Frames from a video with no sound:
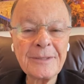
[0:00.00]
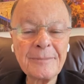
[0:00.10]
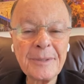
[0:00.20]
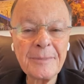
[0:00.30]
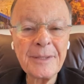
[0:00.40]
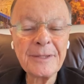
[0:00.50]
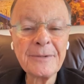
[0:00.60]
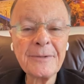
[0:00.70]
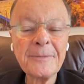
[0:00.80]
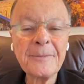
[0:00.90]
from the
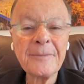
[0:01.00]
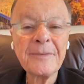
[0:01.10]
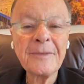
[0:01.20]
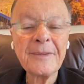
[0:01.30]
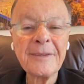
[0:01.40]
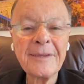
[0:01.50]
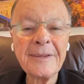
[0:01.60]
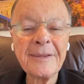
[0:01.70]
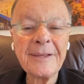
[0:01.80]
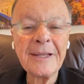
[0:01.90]
31st to the
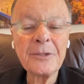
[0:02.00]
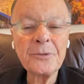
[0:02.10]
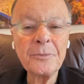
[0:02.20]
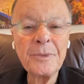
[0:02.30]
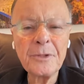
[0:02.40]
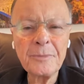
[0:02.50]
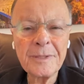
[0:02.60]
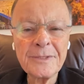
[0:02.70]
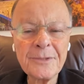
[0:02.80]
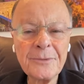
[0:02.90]
1st of January,
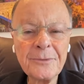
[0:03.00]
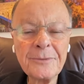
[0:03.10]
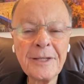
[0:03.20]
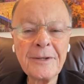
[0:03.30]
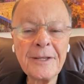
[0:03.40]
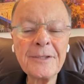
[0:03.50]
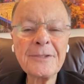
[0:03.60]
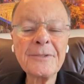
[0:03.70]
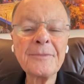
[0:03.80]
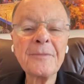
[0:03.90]

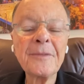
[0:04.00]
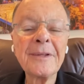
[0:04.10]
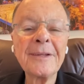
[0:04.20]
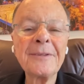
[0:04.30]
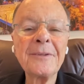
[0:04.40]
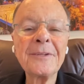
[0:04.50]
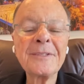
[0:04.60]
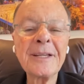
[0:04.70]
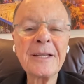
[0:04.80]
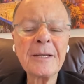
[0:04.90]
it's a
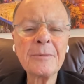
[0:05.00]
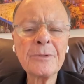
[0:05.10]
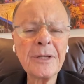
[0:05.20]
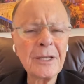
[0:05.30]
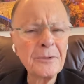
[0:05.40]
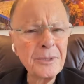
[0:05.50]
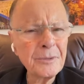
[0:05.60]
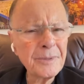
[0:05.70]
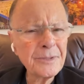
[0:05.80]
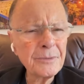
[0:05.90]
Saturday to Sunday,
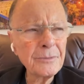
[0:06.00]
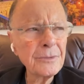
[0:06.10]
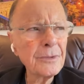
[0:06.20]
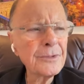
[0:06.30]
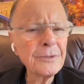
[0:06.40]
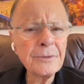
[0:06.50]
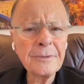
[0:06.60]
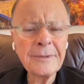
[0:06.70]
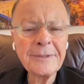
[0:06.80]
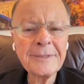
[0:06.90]
right?
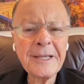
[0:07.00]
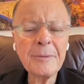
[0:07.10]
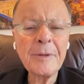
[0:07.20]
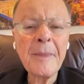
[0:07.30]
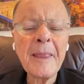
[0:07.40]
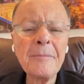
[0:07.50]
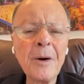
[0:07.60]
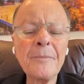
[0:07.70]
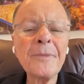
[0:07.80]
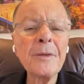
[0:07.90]
I
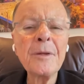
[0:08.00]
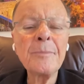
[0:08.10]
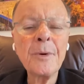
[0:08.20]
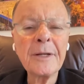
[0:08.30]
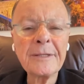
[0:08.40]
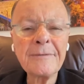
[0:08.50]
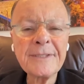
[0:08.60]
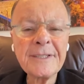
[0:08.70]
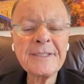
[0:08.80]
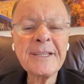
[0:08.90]
think it's
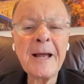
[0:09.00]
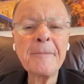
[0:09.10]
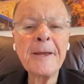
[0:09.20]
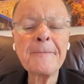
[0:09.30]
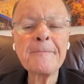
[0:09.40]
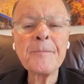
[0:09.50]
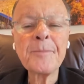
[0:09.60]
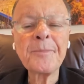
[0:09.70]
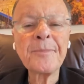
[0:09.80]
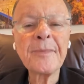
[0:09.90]
Saturday to Sunday.
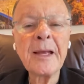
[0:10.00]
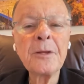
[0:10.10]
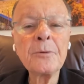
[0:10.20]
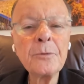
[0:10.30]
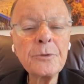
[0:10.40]
Yes, you know.